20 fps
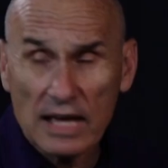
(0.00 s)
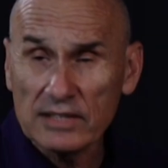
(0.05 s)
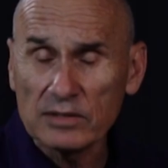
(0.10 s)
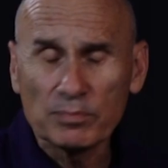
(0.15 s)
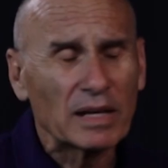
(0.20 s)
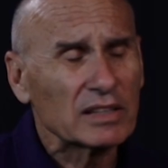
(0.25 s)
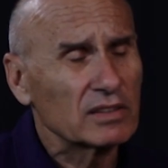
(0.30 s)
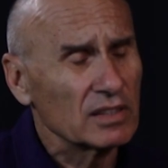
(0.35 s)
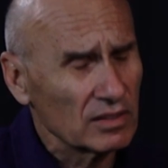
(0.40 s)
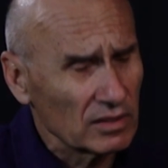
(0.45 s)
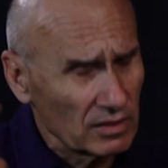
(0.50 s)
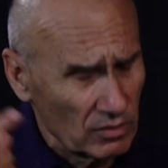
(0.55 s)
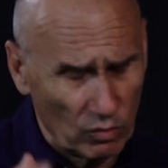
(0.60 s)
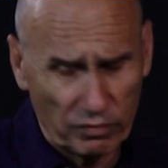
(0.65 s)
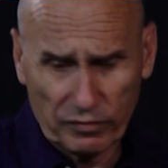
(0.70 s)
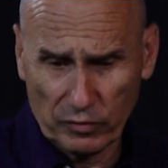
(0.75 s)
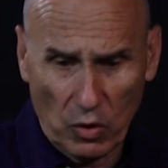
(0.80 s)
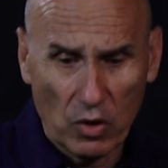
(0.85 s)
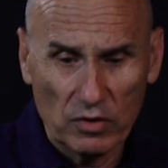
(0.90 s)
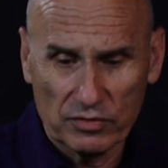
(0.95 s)
Yes, but
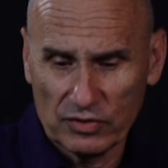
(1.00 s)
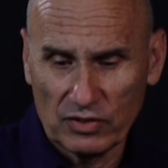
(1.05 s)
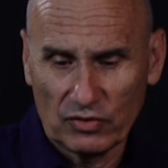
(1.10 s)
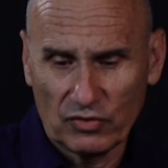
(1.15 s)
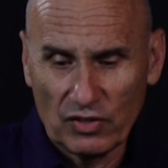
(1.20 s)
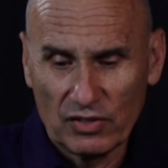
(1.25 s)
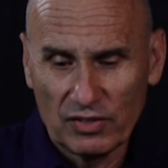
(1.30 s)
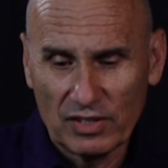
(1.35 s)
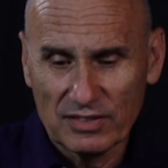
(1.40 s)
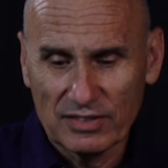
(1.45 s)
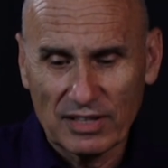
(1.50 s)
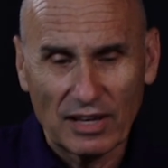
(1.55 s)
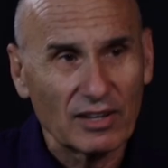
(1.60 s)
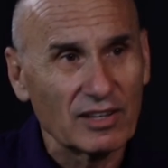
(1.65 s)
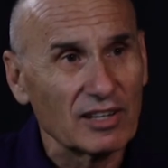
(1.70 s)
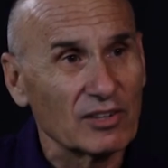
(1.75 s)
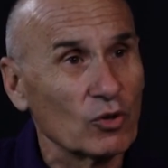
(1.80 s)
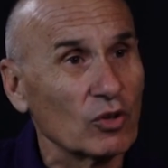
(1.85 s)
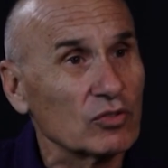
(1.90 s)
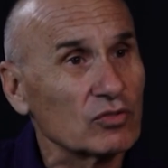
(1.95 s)
of course, the tunnels, they
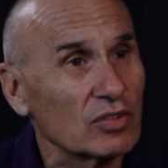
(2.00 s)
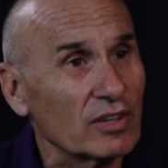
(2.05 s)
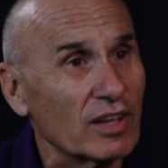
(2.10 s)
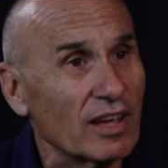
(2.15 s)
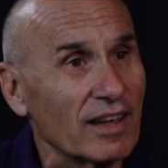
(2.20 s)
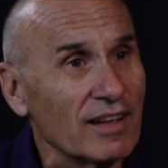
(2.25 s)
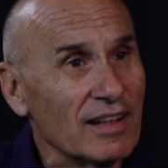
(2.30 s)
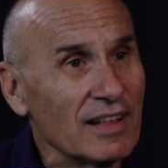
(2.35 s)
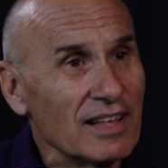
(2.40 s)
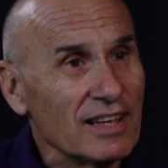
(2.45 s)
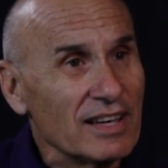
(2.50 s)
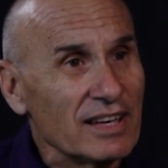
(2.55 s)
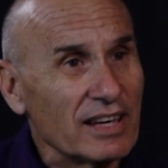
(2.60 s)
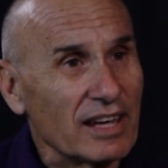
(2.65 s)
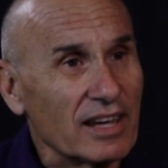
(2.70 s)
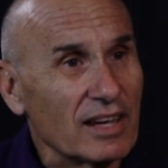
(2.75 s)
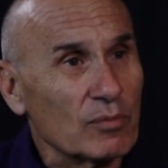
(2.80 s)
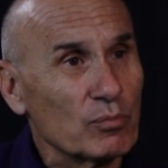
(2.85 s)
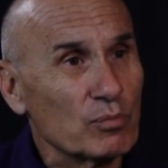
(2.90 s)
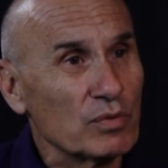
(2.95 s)
cannot
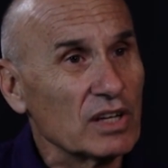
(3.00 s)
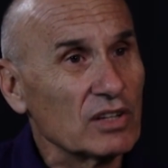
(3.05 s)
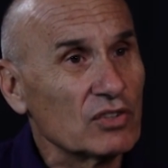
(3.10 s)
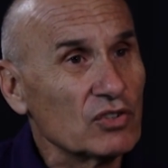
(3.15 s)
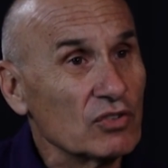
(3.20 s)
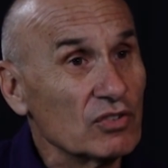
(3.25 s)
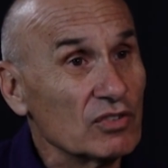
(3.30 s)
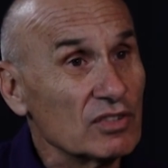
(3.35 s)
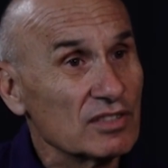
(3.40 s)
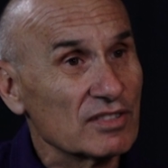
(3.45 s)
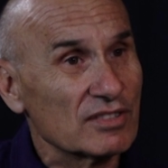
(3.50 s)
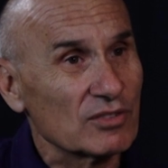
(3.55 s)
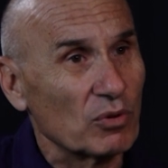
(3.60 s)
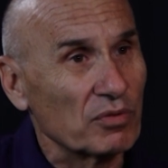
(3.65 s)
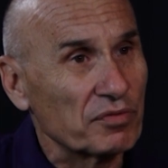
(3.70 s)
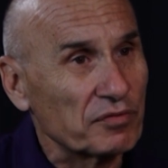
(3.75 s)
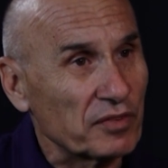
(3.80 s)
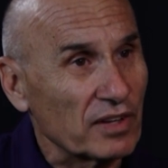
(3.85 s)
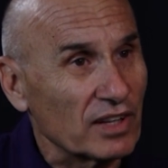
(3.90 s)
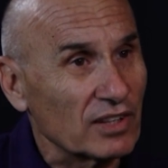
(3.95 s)
be tunnels
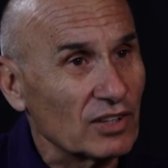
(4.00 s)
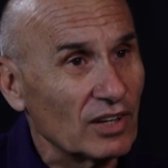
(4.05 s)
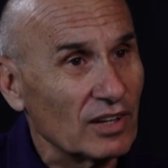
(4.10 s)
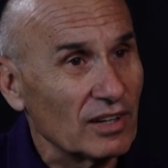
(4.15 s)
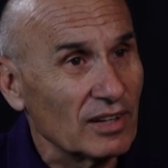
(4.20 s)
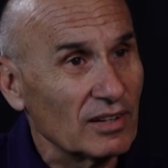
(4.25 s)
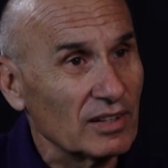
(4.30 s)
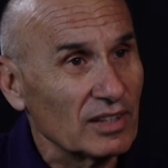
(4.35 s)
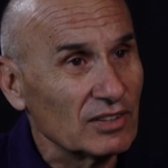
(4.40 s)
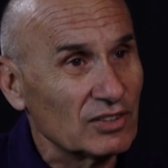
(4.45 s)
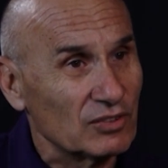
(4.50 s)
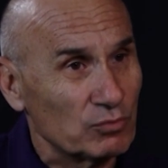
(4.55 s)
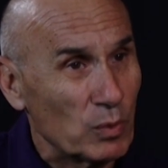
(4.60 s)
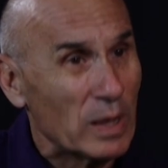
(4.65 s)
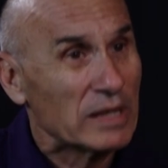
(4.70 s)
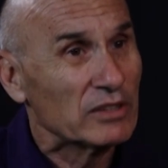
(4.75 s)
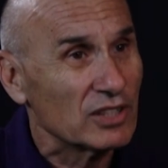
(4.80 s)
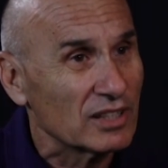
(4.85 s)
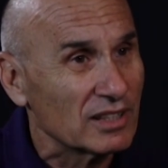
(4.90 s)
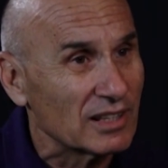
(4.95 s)
of
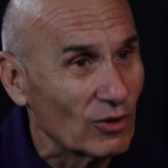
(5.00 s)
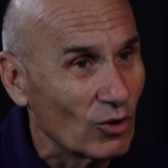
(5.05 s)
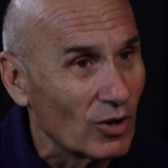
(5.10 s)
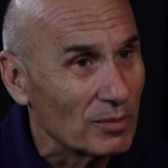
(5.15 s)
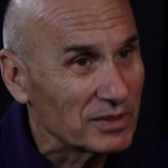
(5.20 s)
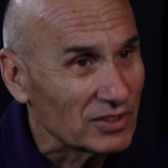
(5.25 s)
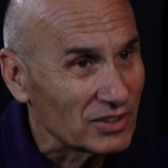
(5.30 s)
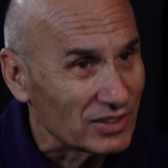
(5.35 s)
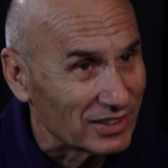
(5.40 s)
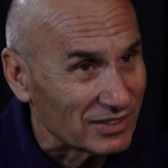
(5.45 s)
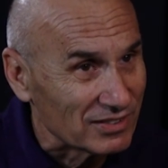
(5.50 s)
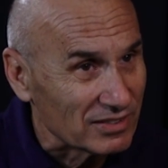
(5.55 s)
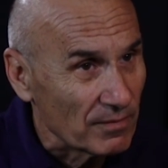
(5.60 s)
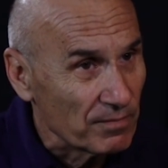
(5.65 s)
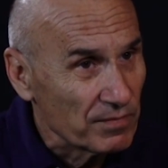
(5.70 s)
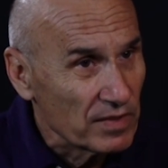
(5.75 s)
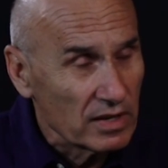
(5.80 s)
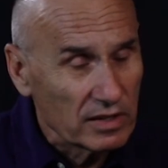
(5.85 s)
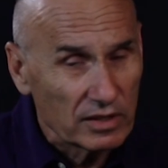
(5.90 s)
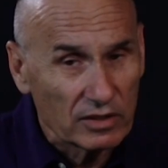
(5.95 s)
20 kilometers.
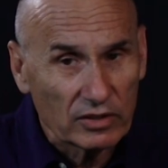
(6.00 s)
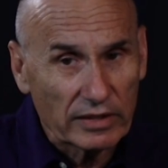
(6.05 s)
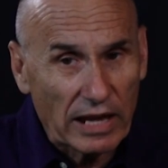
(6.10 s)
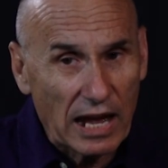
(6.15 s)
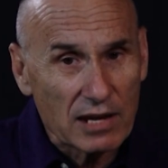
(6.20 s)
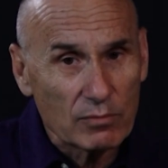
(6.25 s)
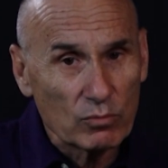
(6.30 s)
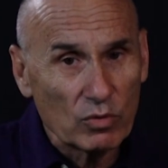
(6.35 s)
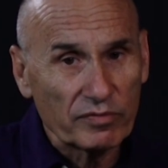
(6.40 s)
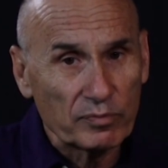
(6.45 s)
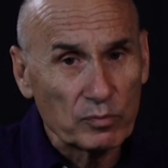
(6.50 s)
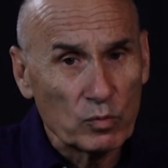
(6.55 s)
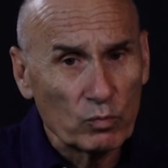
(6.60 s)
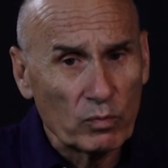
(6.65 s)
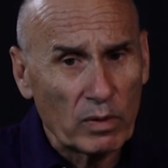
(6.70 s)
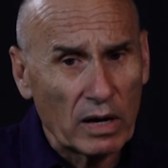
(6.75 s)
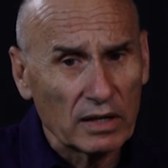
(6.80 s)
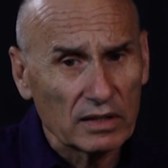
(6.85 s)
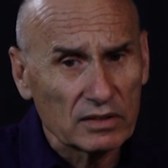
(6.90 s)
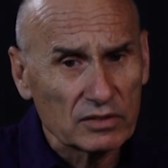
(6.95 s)
In time of
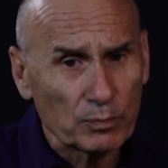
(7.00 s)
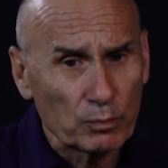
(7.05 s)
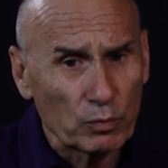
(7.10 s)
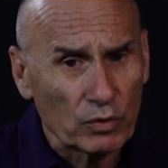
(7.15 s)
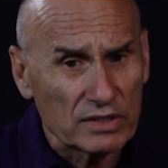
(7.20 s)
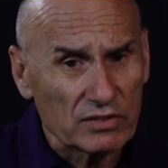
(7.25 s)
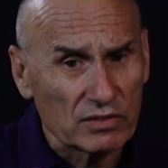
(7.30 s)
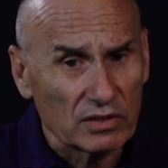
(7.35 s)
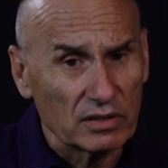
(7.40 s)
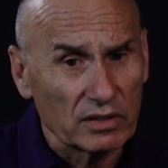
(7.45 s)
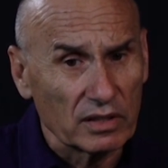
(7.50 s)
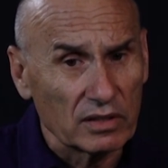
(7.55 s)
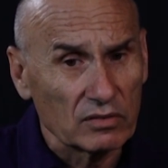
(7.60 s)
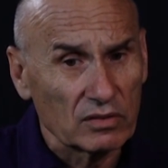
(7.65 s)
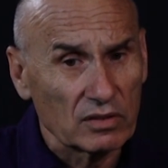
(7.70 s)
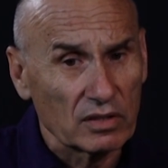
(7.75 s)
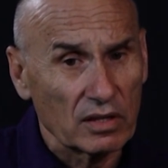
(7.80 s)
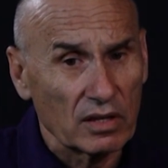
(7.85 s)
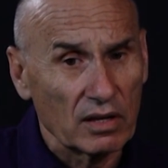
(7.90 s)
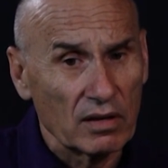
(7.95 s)
Mubarak's president,
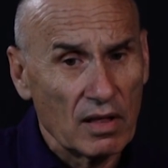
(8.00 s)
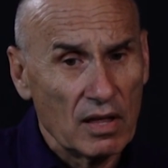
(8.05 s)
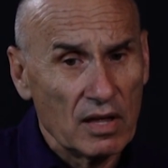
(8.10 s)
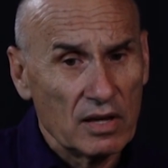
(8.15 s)
the